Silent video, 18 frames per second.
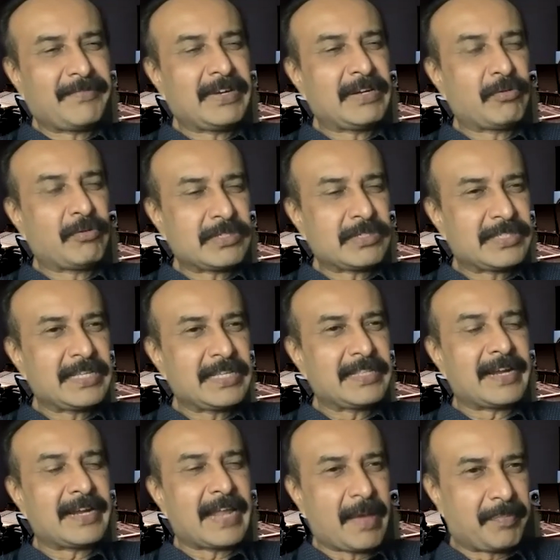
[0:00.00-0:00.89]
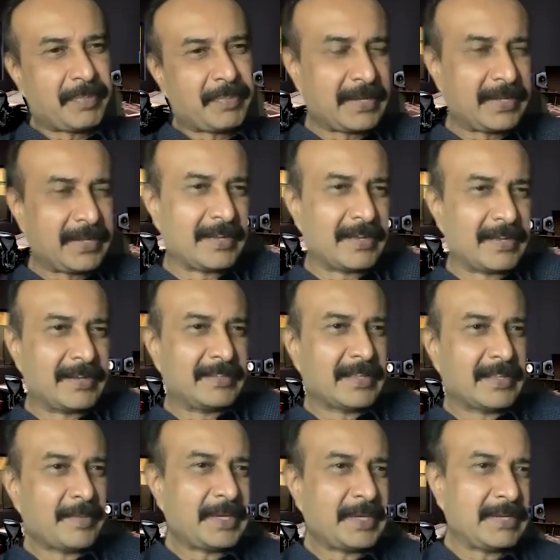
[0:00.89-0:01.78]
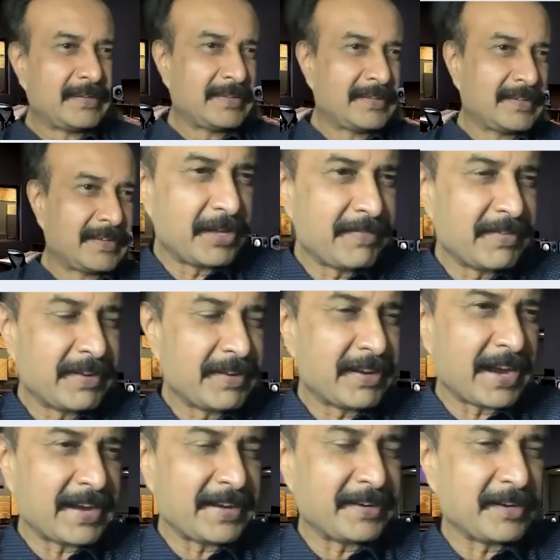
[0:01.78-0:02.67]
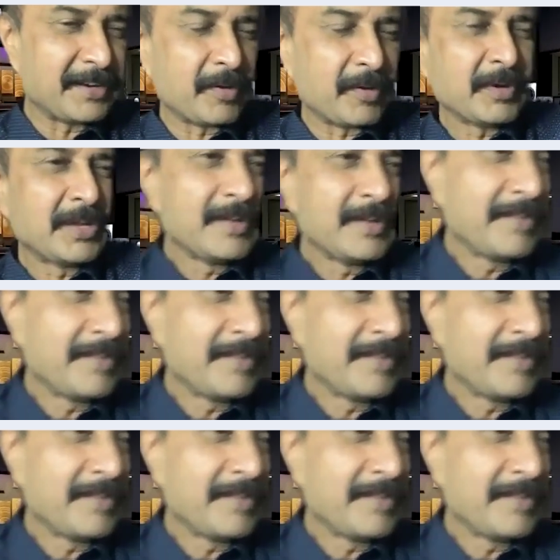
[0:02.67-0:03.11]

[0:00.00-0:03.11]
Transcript: We don't see that happening, Anand. I mean, even right now,